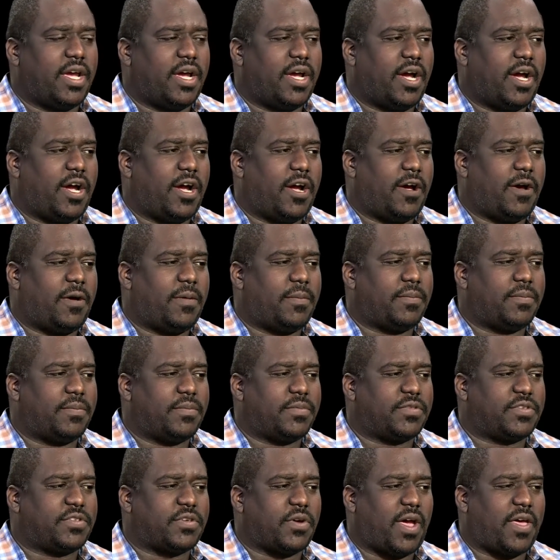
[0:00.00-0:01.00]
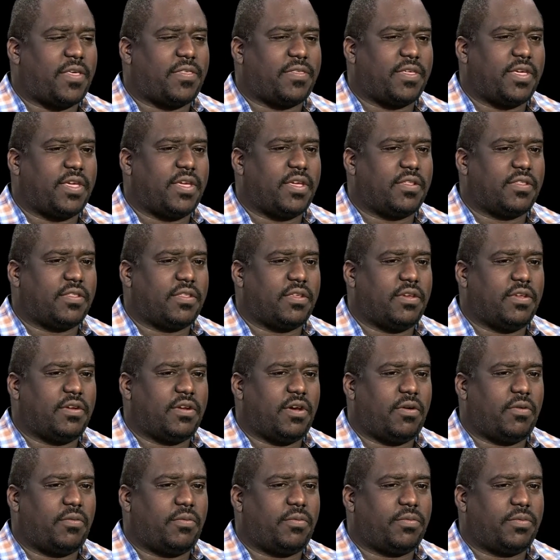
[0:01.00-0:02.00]
So I think, you
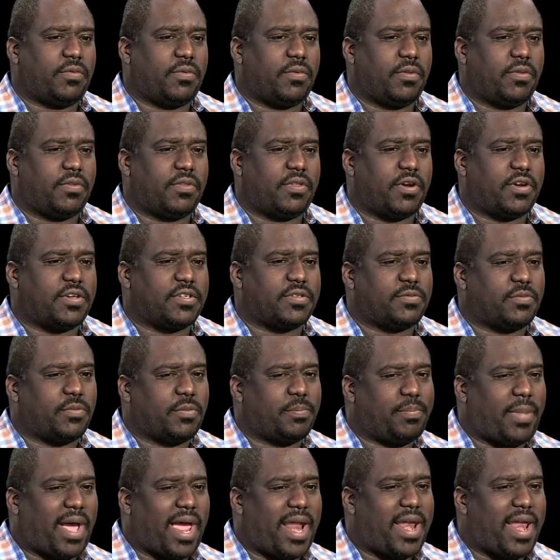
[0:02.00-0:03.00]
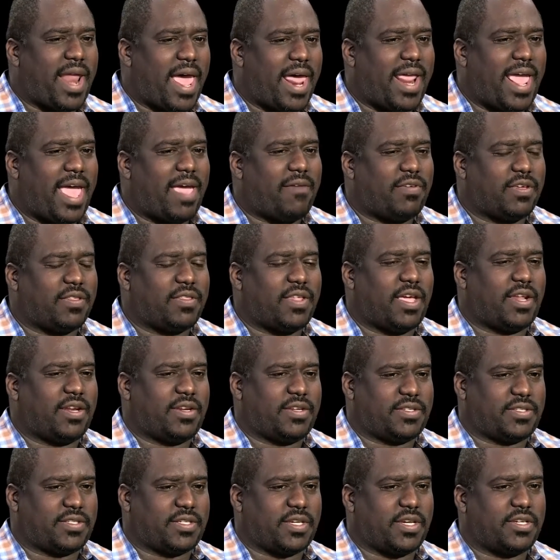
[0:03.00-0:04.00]
know, by not having that
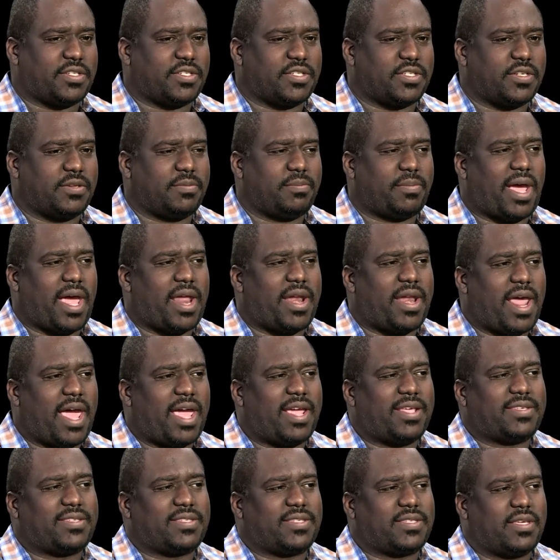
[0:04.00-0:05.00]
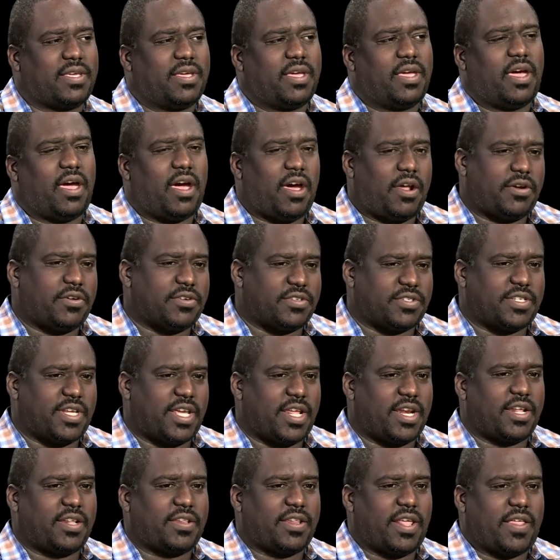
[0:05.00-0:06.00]
discussion, by not
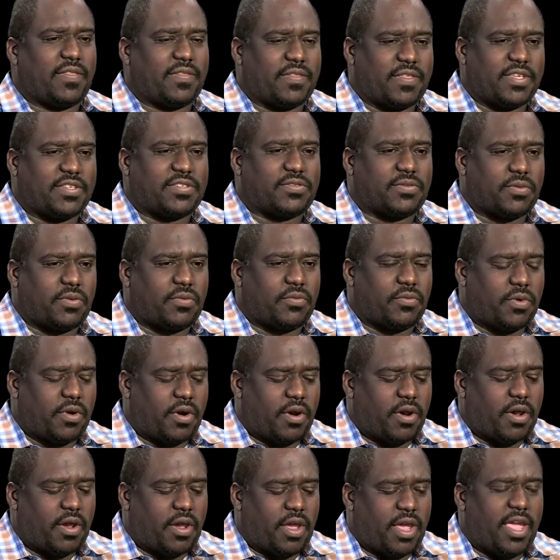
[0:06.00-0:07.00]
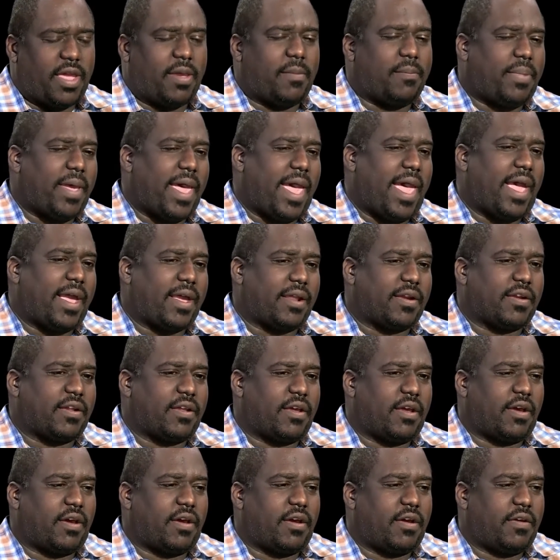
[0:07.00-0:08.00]
understanding that this impact
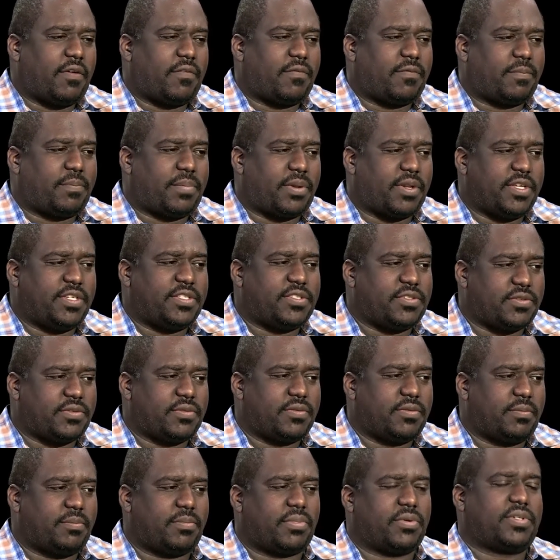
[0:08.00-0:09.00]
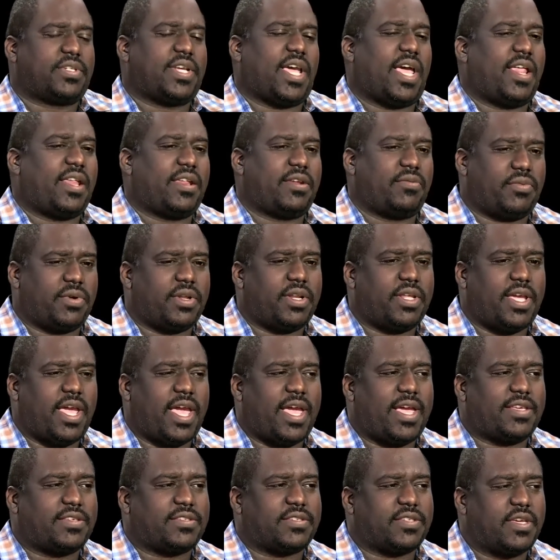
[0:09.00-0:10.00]
of police brutality really
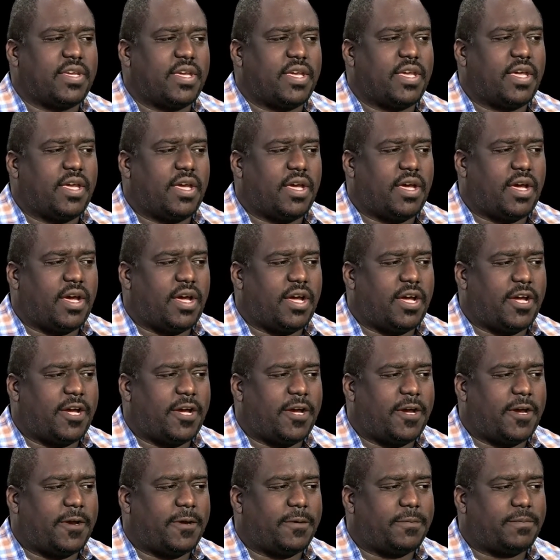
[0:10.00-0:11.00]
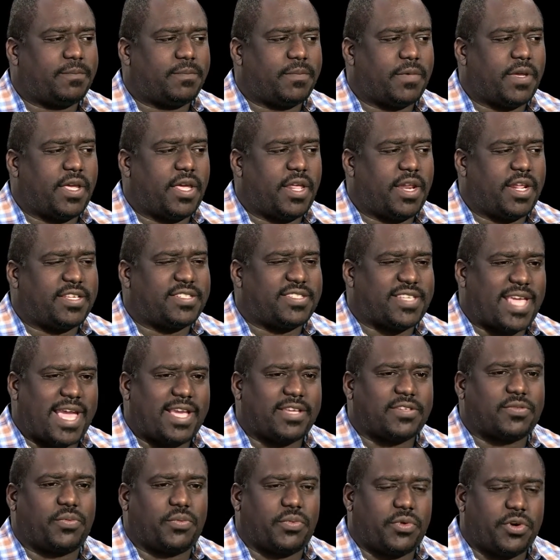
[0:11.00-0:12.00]
has, it
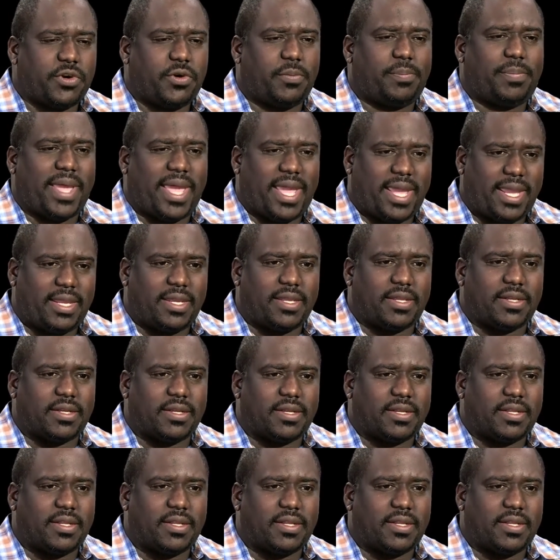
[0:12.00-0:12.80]
exacts real pain.